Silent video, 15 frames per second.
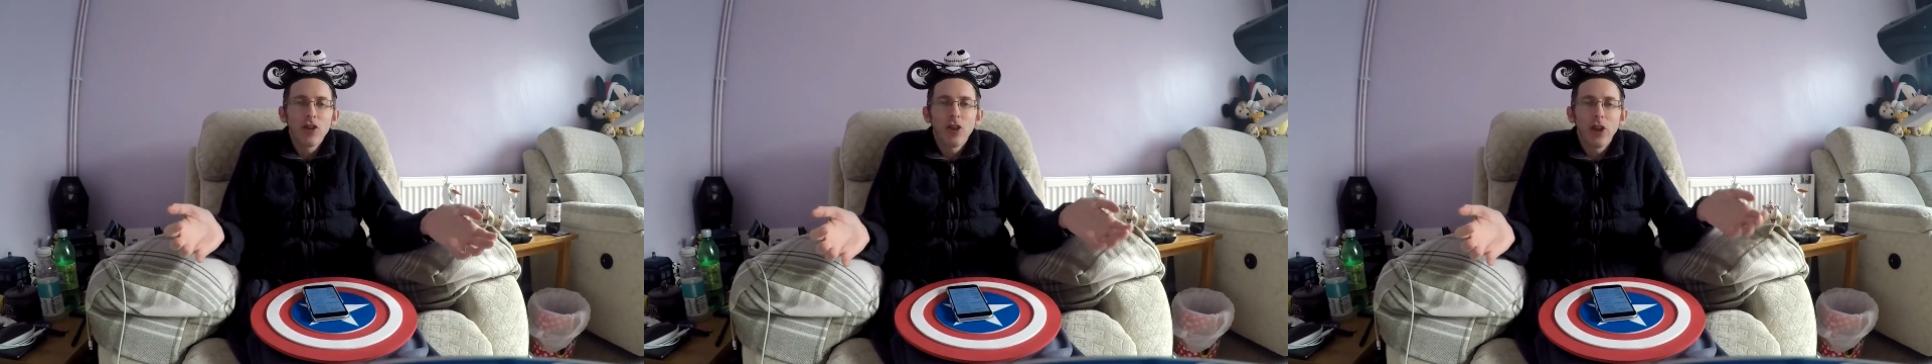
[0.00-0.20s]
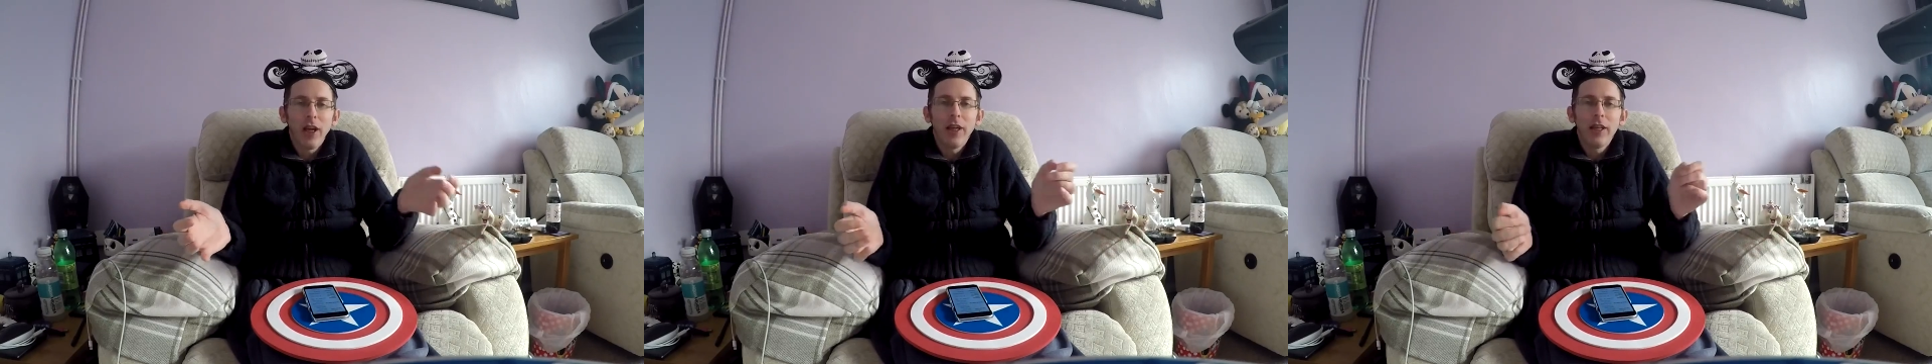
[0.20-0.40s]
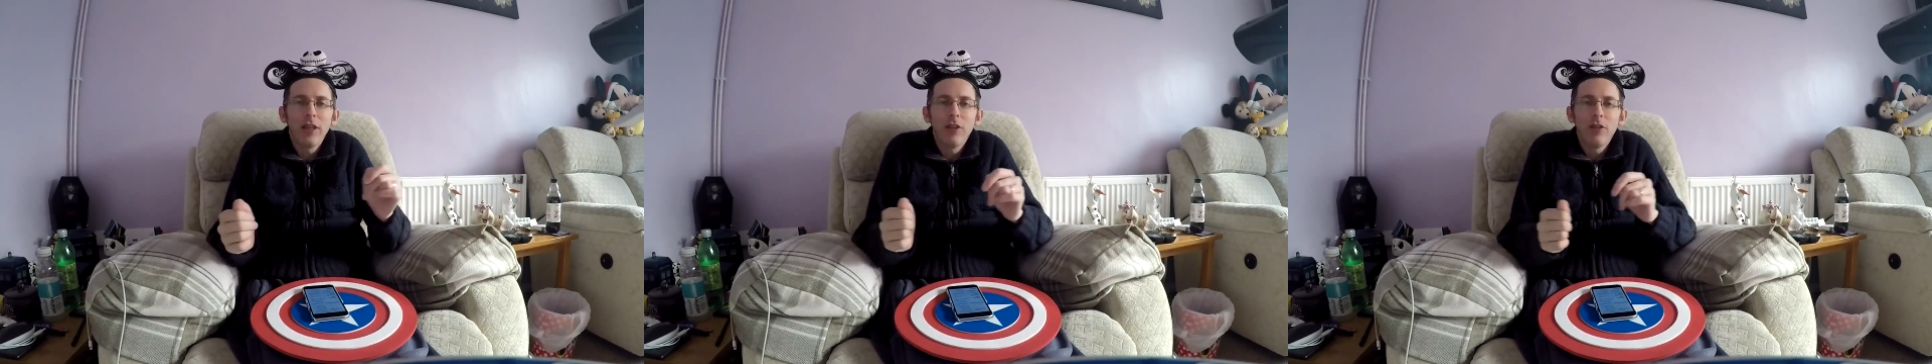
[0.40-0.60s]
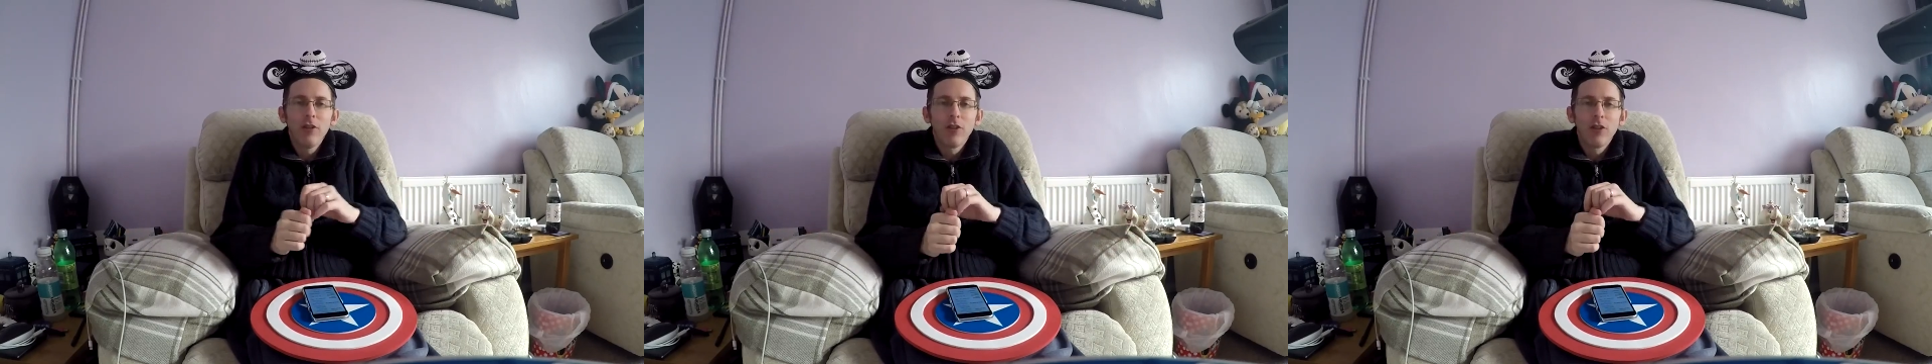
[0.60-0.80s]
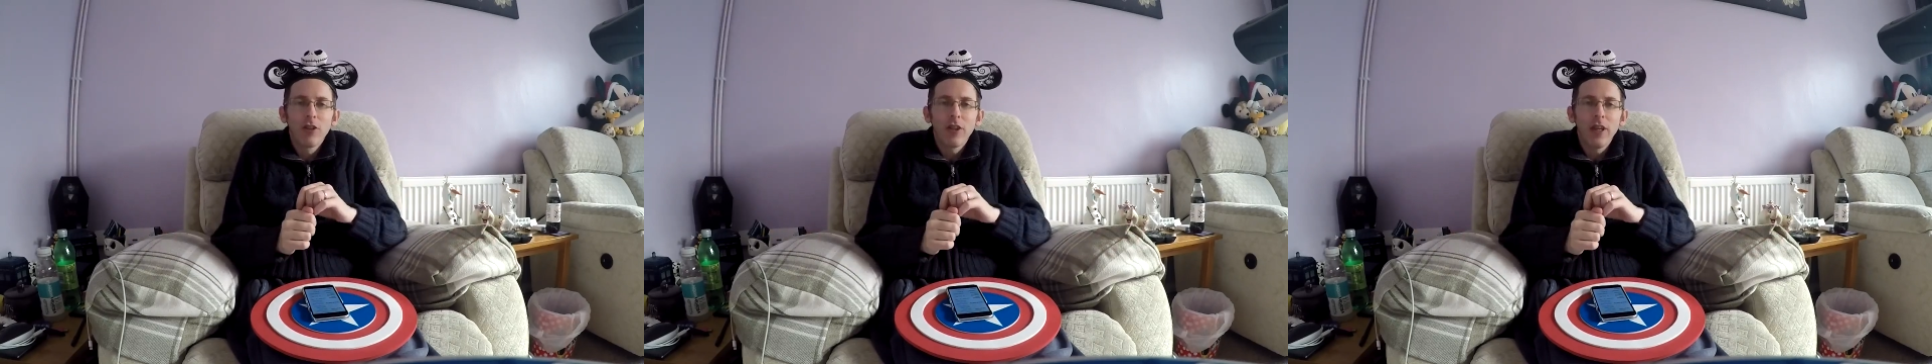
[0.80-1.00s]

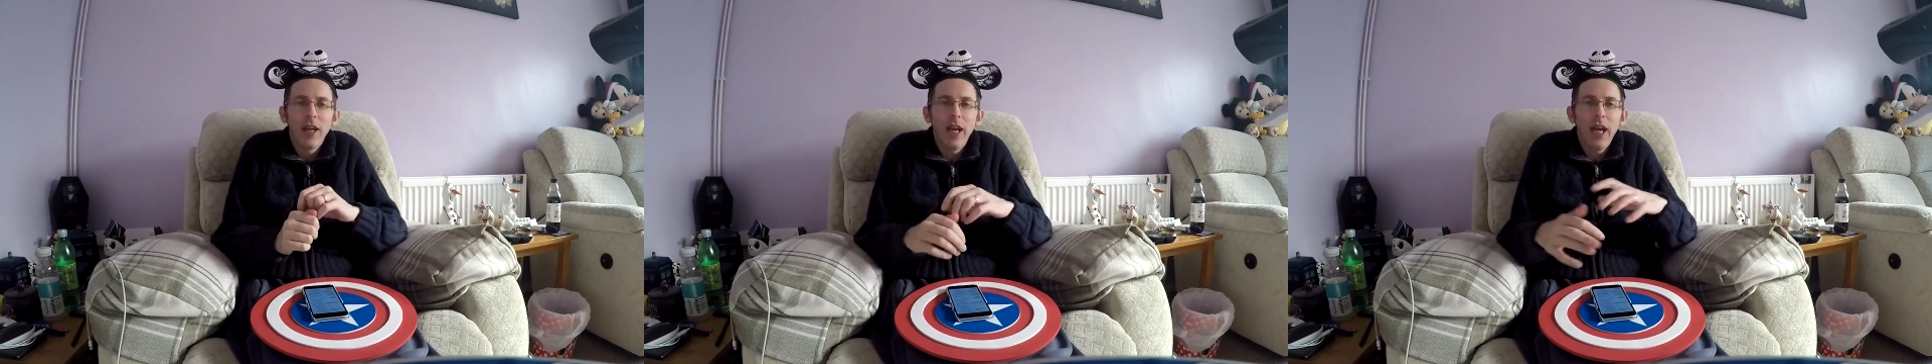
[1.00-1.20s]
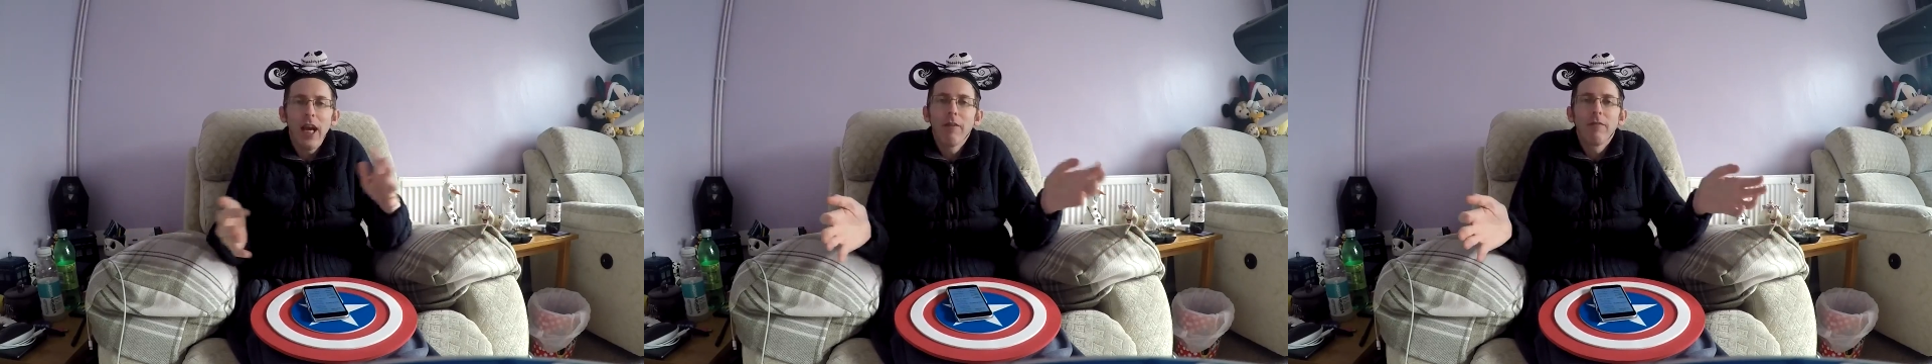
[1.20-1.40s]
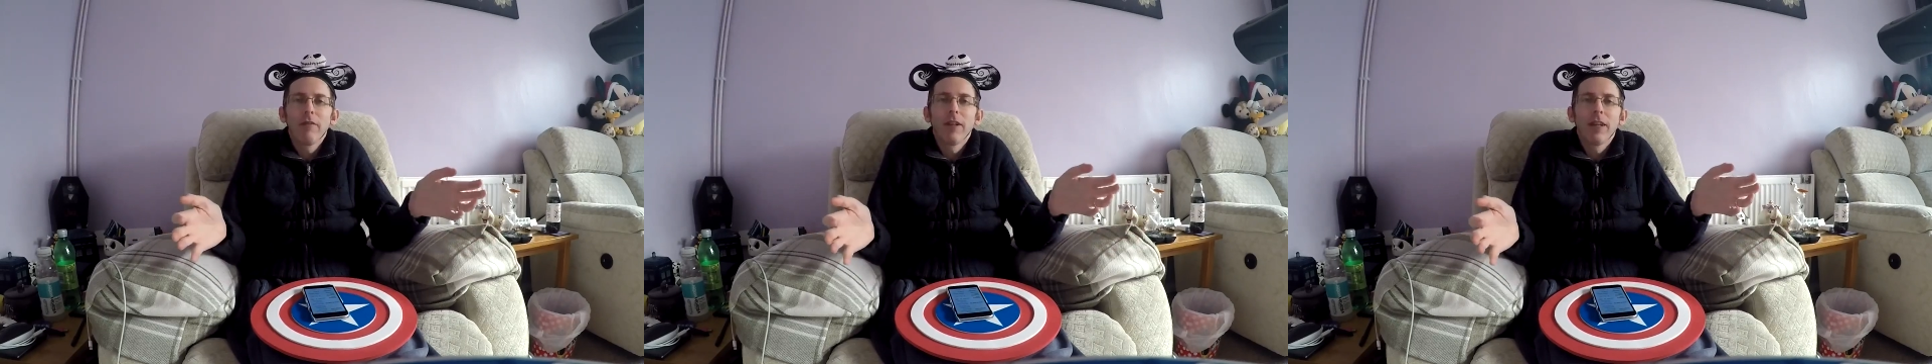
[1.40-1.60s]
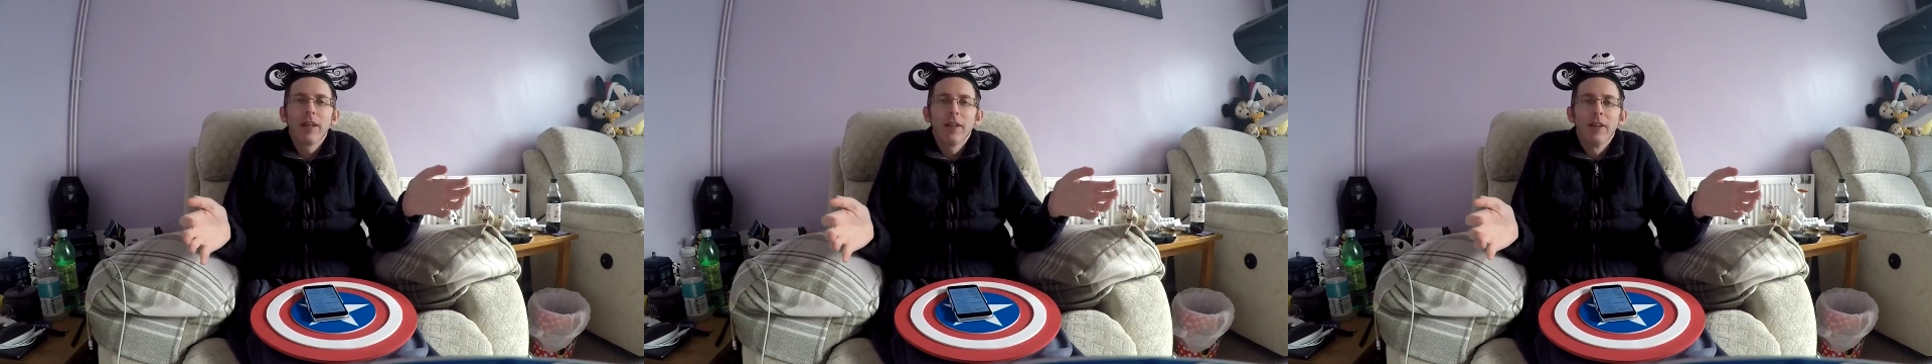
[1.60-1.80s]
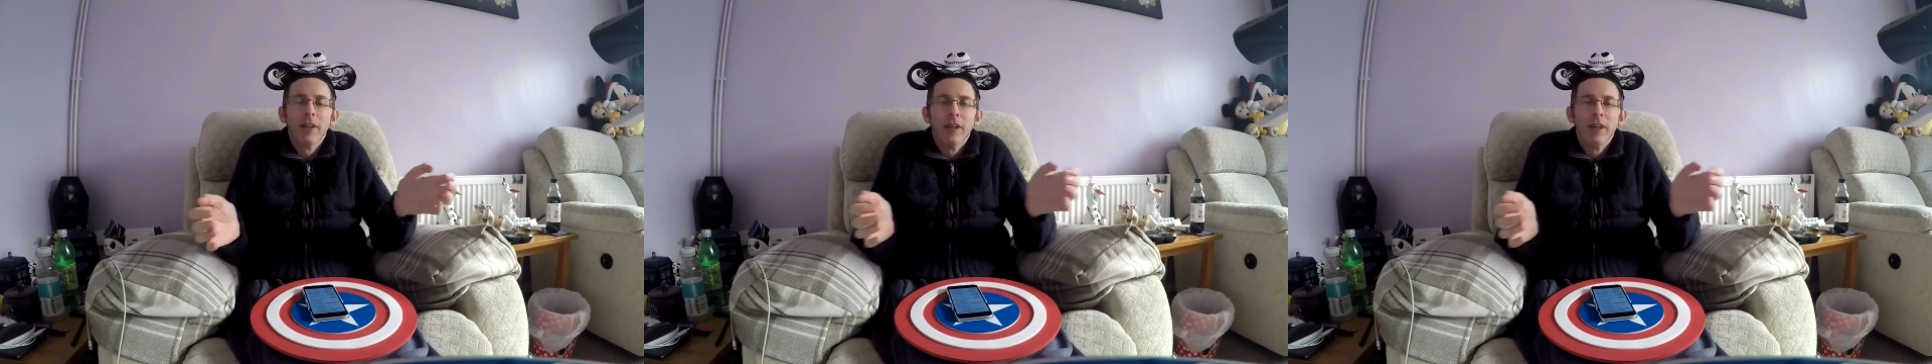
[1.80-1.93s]
changed everything.